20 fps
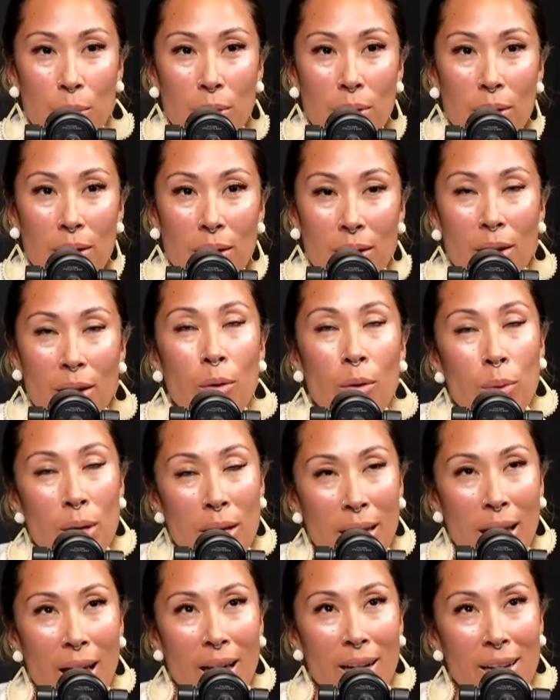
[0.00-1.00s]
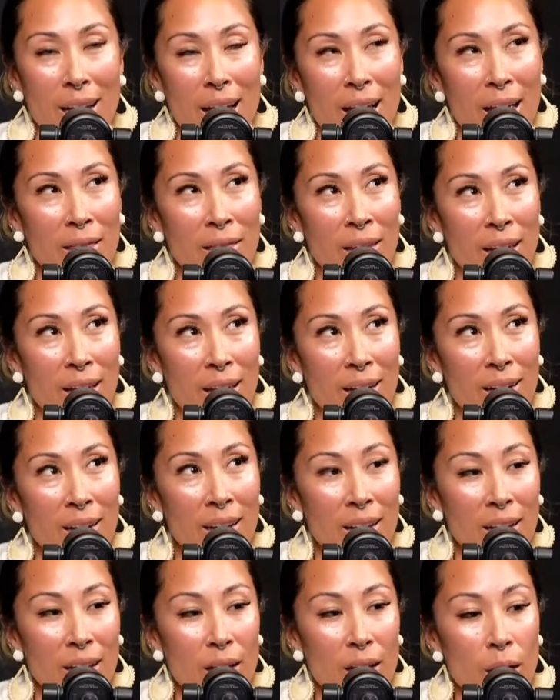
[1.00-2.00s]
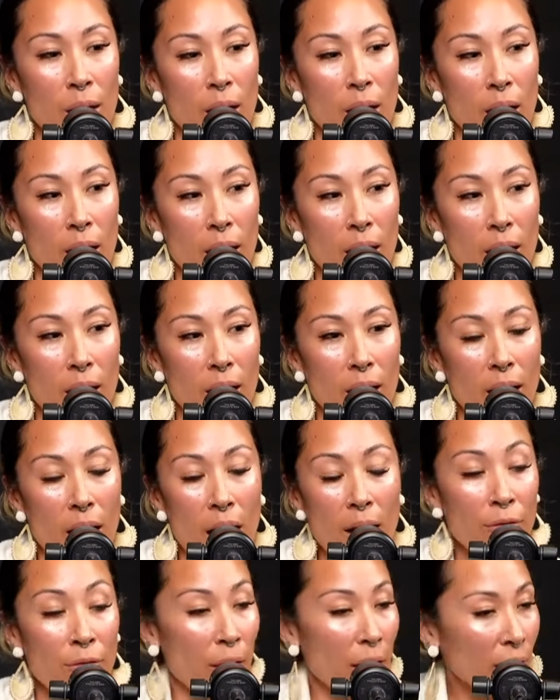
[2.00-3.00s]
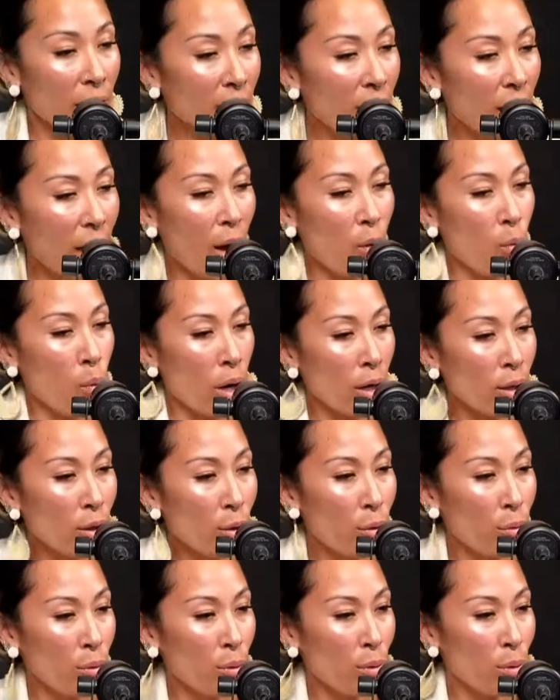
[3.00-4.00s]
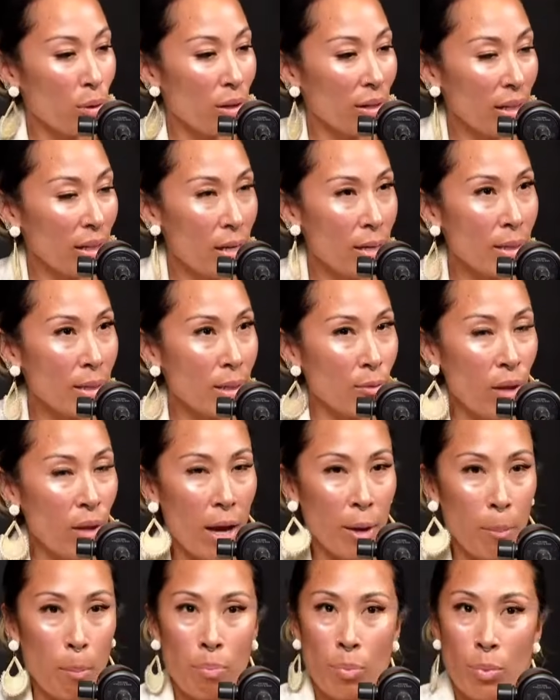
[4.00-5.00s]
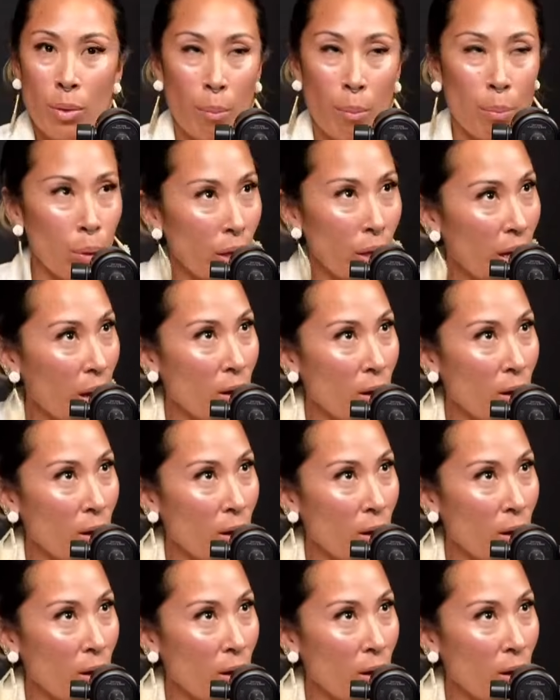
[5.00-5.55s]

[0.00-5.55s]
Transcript: a weekend. And then I finally like worked through the list of like putting out all